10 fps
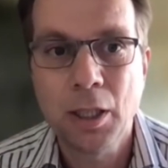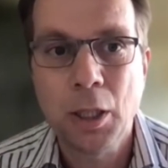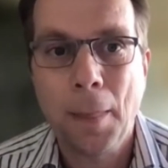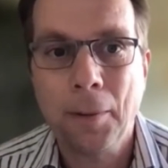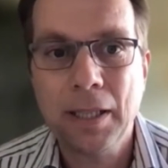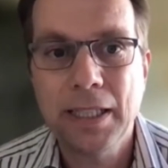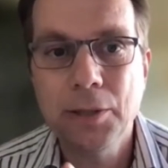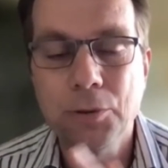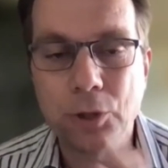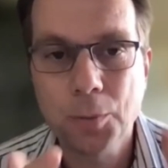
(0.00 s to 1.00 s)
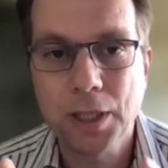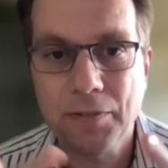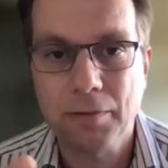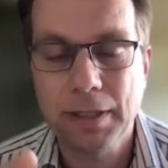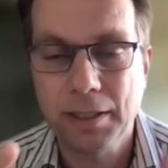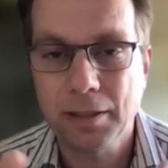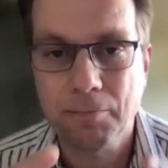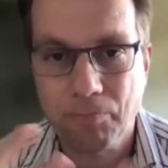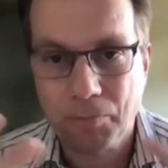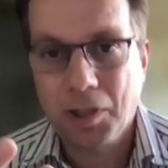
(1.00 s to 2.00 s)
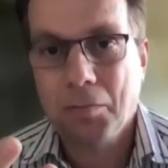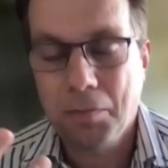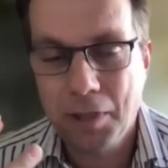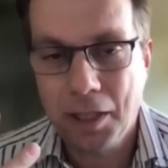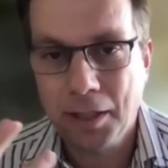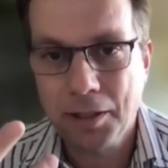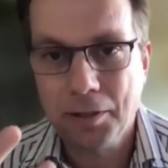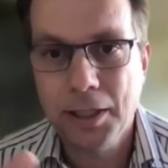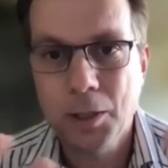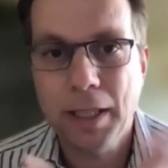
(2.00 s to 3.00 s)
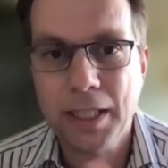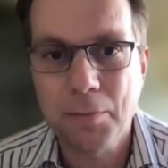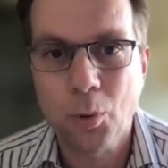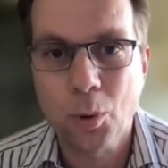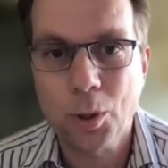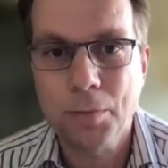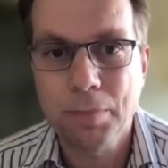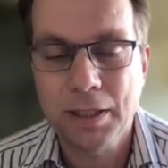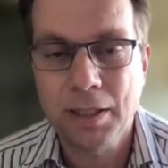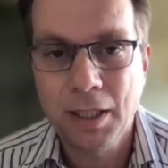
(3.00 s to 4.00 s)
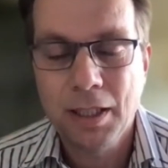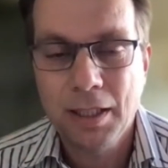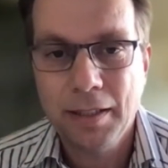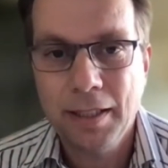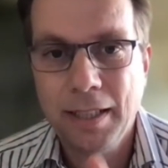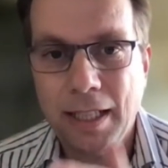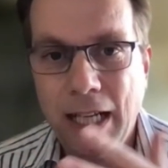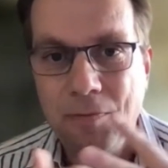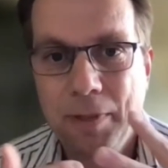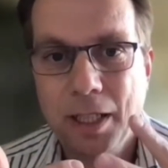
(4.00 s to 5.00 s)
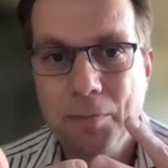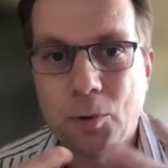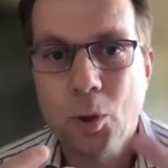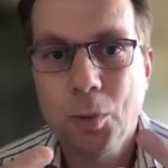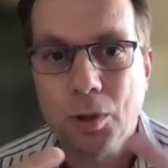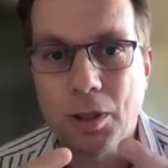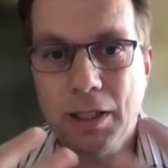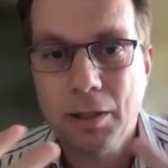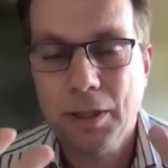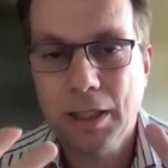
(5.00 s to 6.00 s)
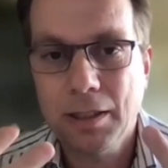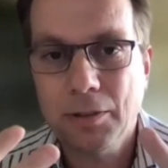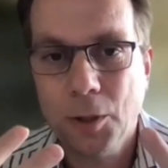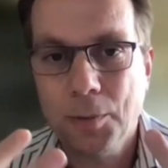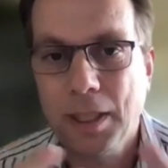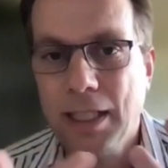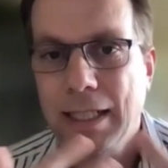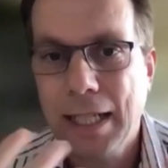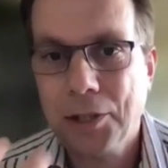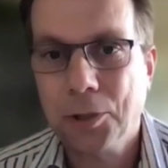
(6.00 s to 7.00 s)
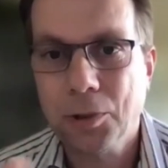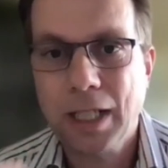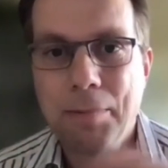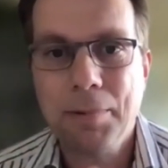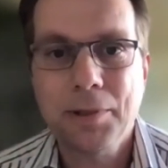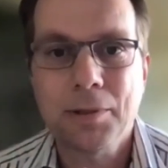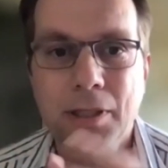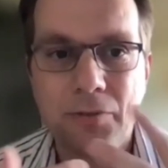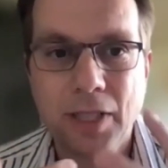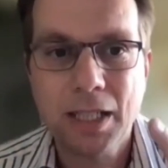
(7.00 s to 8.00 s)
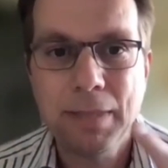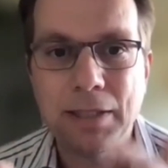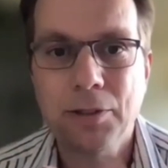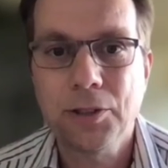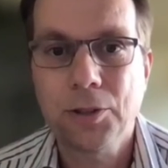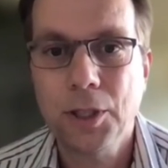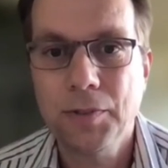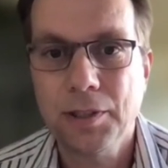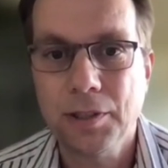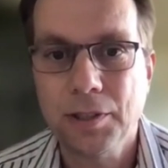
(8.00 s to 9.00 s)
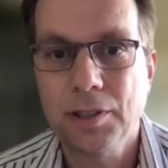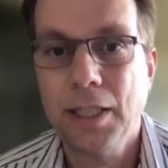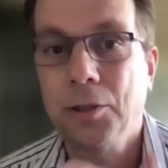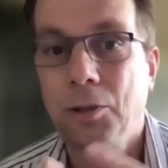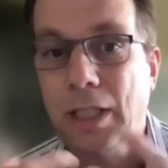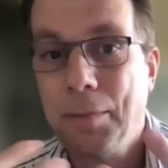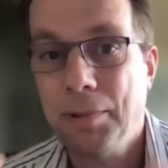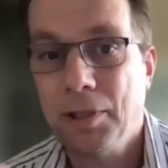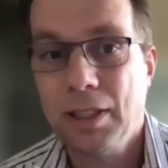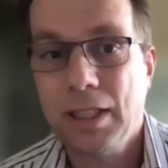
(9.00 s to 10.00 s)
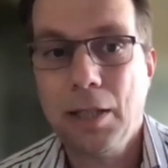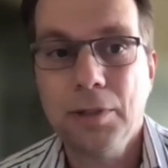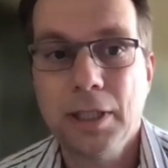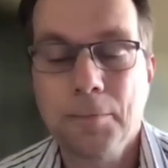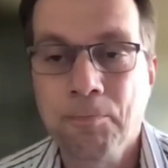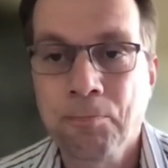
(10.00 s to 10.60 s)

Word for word: right? New terms have arisen. They're not so new anymore, but they, they've become normal, including terms like natural capital, environmental services, natural capital accounting,